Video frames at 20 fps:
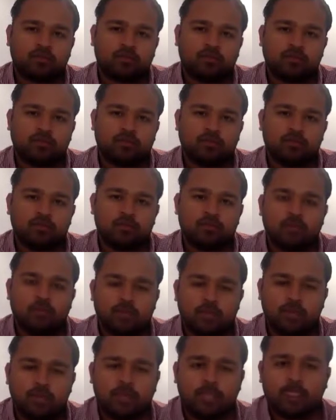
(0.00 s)

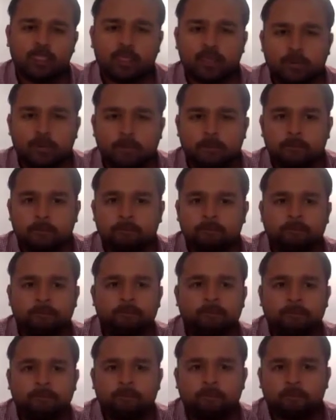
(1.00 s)

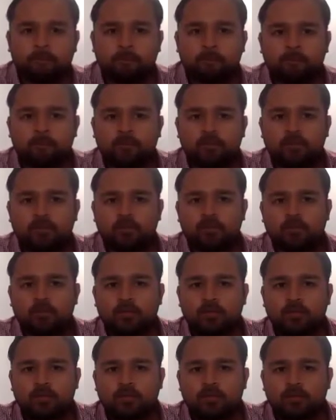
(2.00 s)

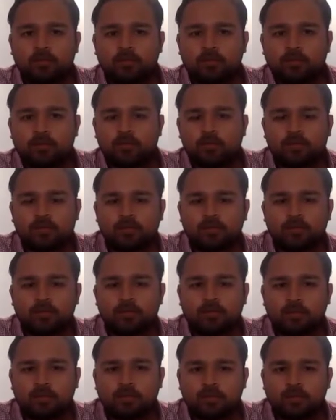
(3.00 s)

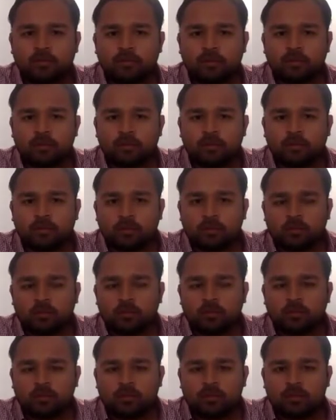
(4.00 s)

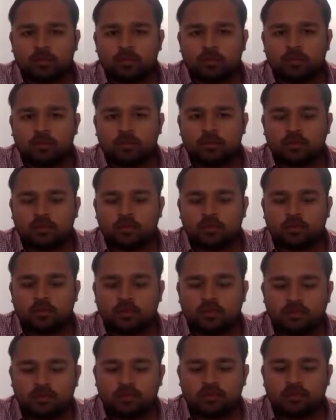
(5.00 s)

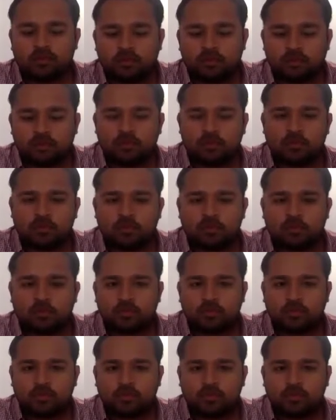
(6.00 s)

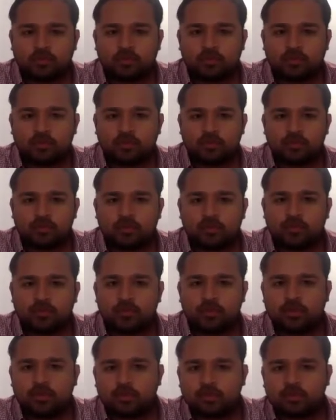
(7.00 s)
[no speech]